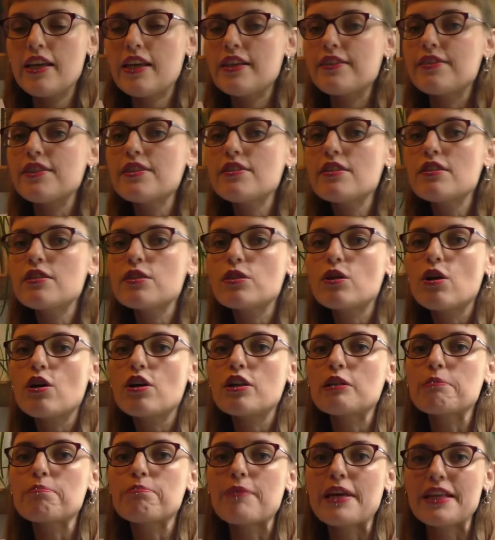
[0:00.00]
This is
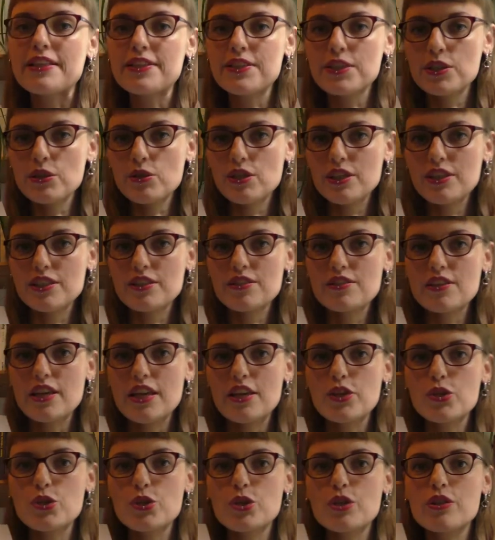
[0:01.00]
called
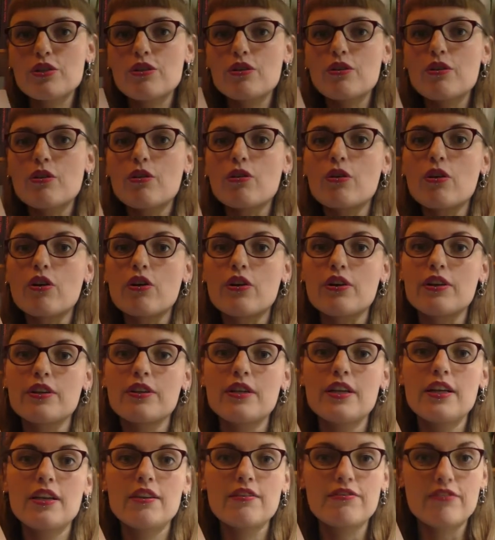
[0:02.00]
masculinization or
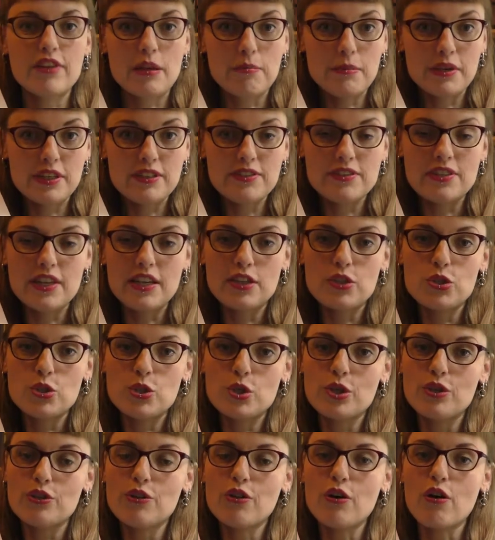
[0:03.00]

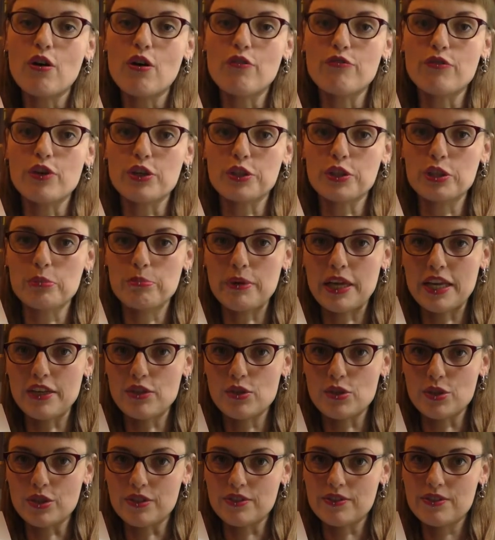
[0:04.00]
feminization of
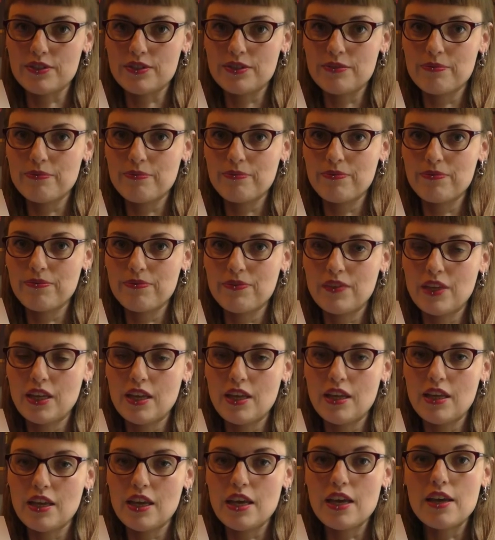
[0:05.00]
occupations,
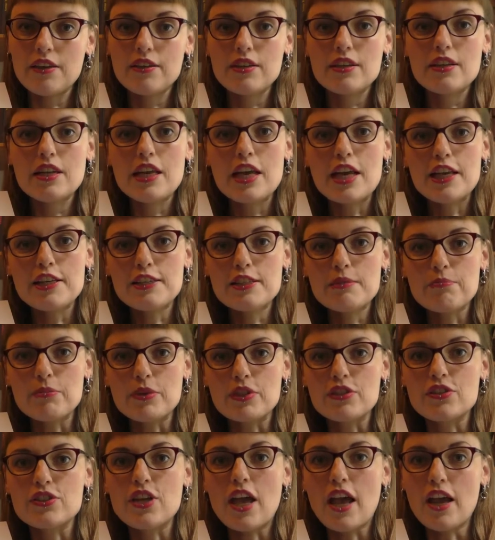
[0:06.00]
and it has
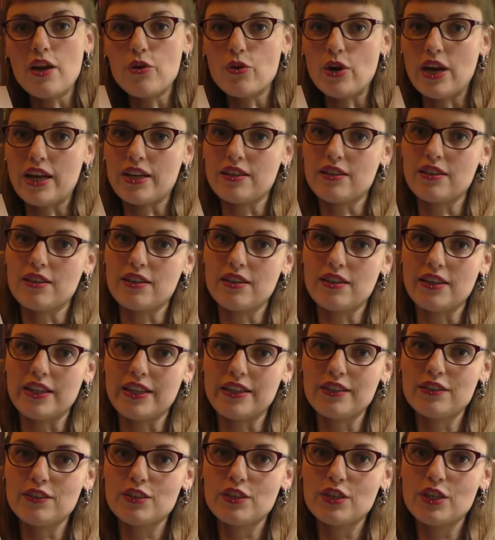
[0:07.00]
been directly
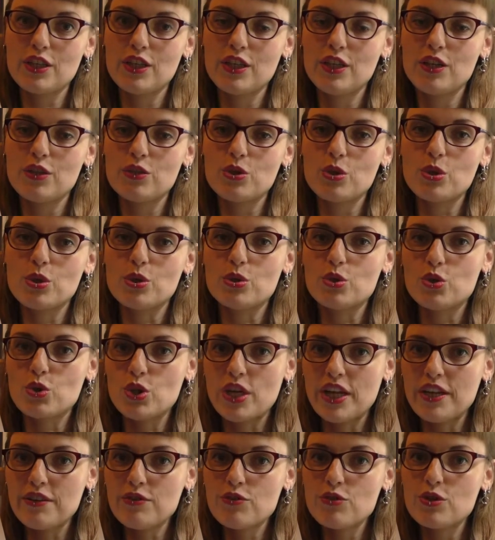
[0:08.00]
linked to a
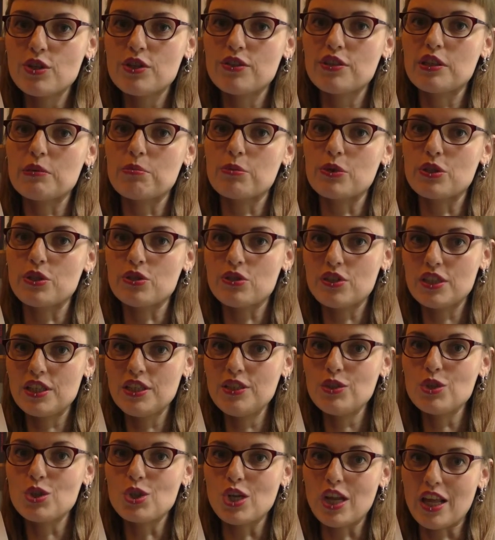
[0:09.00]
change in the
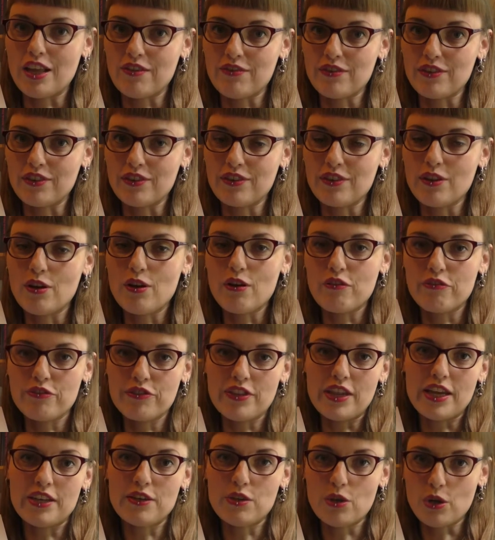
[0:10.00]
prestige level of
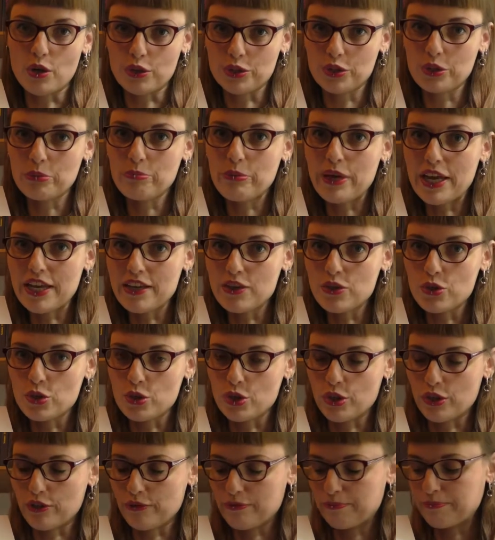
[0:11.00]
that
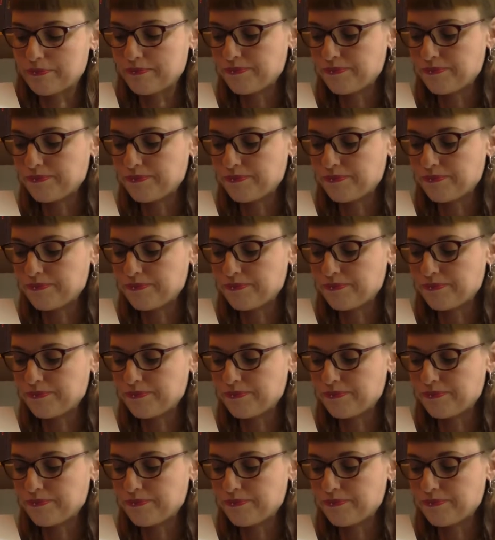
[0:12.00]
occupation.